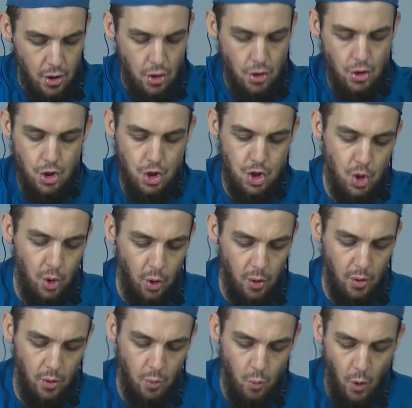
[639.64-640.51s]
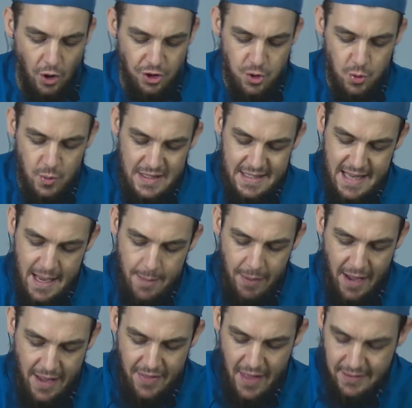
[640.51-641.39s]
So what do we say
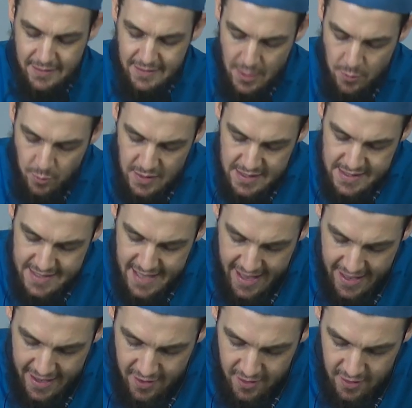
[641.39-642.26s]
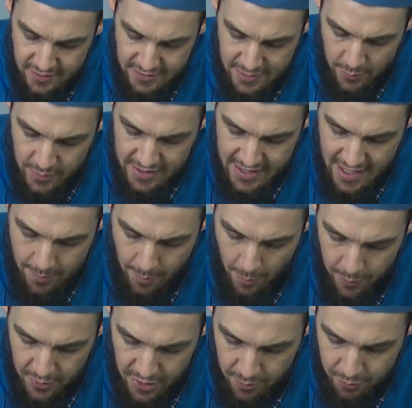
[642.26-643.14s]
by that? Then we say that we came
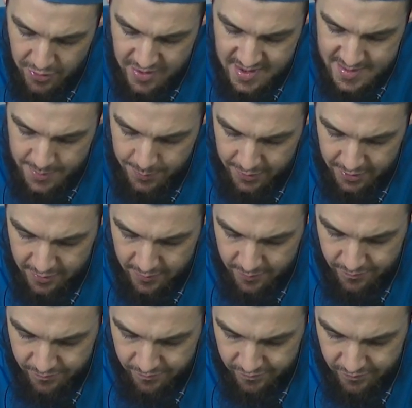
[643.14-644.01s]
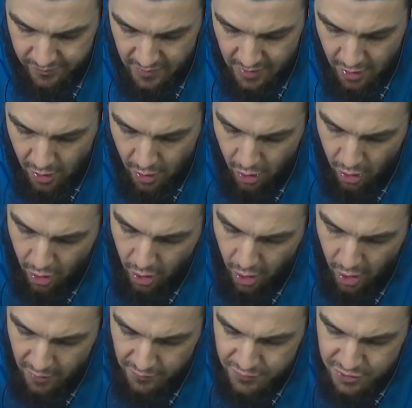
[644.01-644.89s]
up with a principle
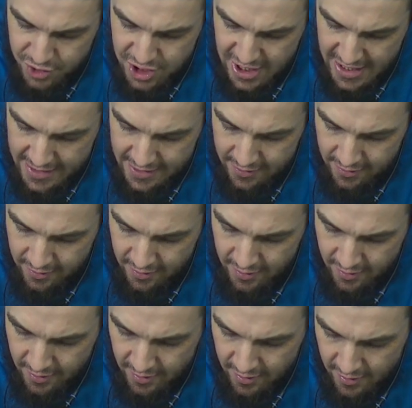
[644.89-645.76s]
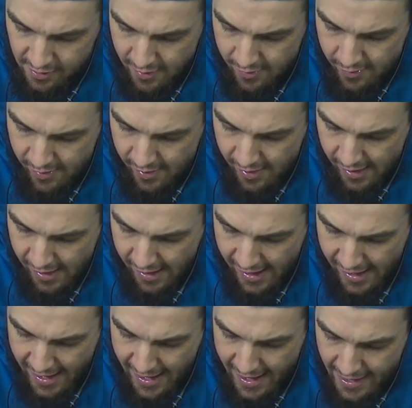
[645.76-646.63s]
of jinn
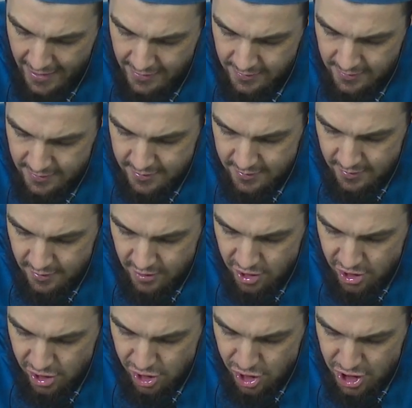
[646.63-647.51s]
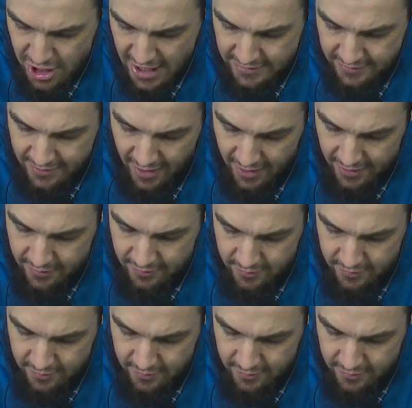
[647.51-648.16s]
and shaitan.